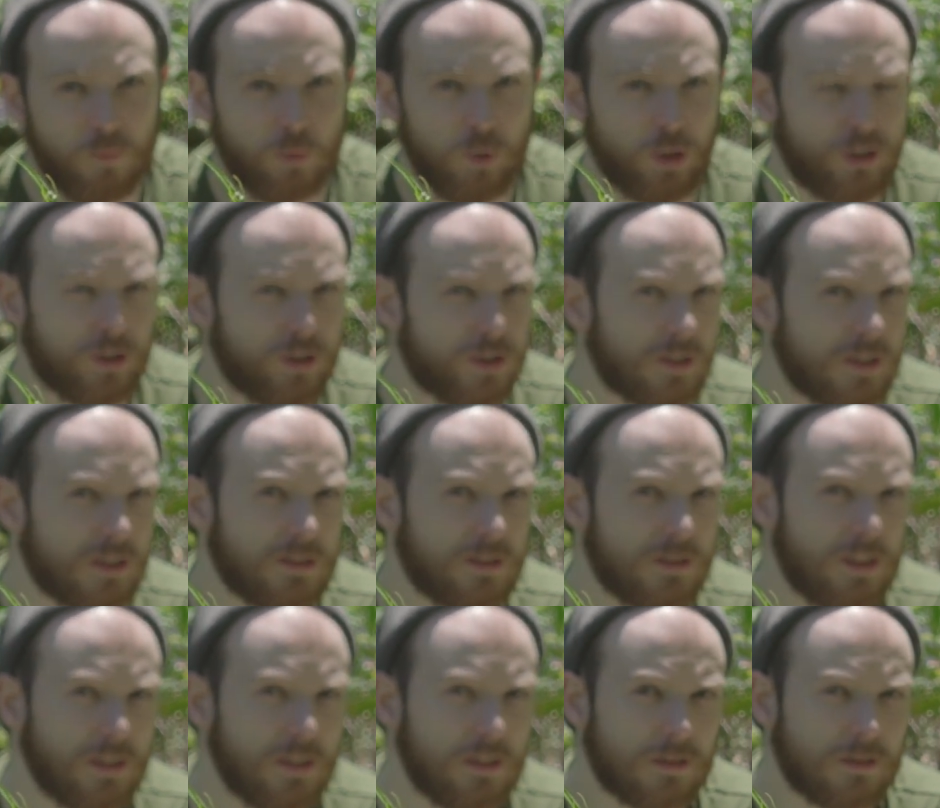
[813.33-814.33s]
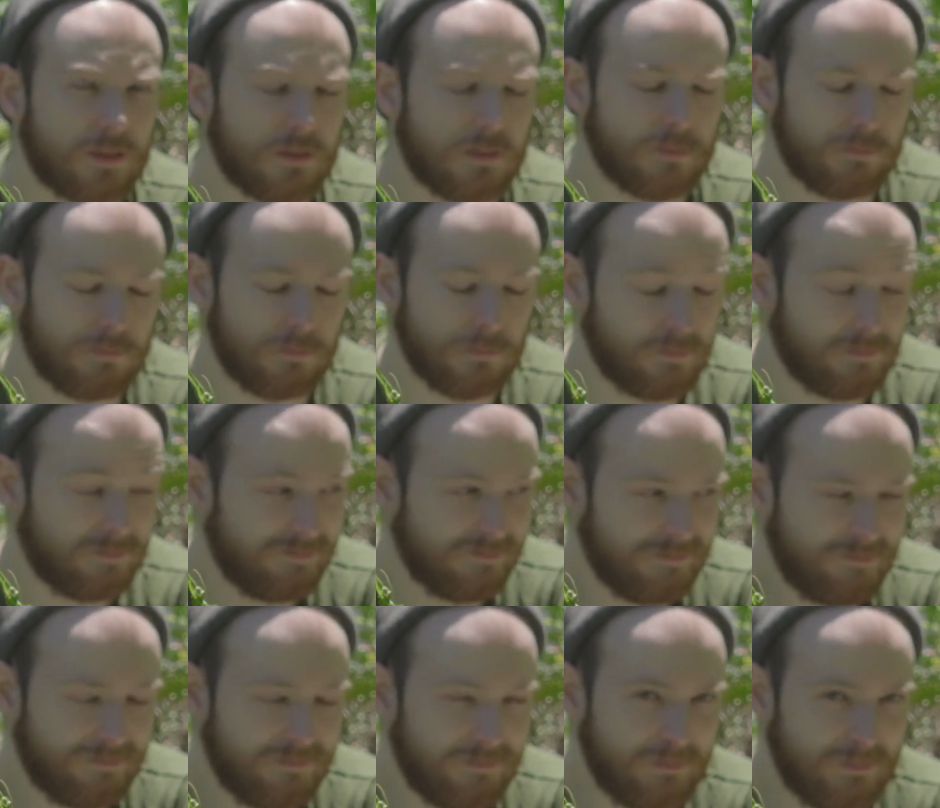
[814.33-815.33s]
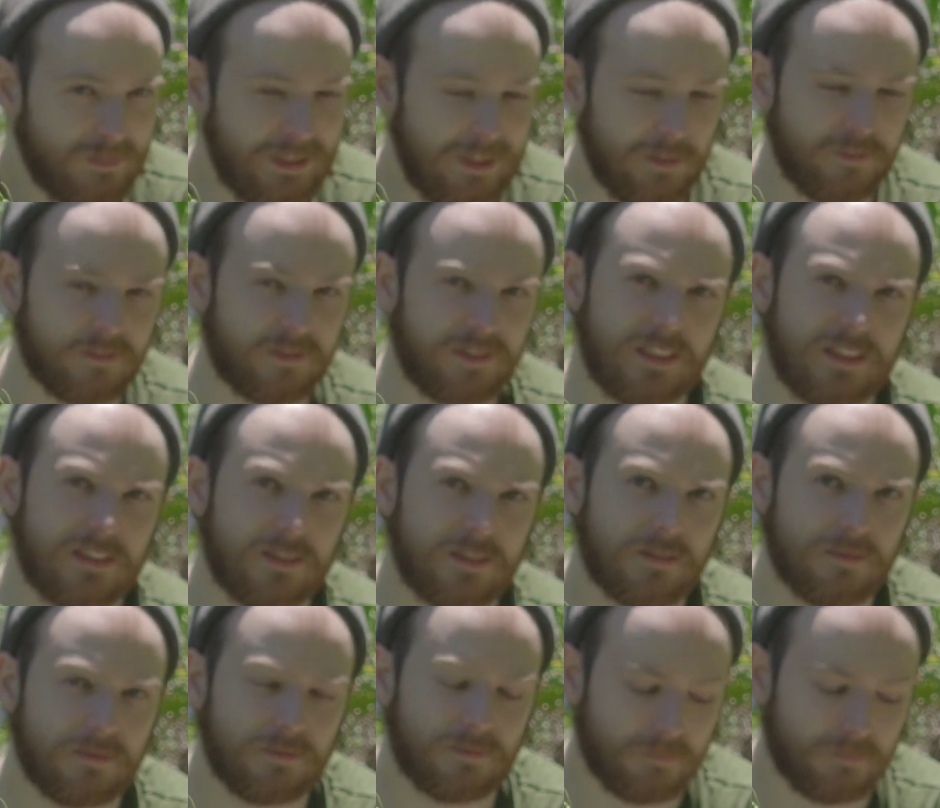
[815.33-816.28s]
worse, it's just different.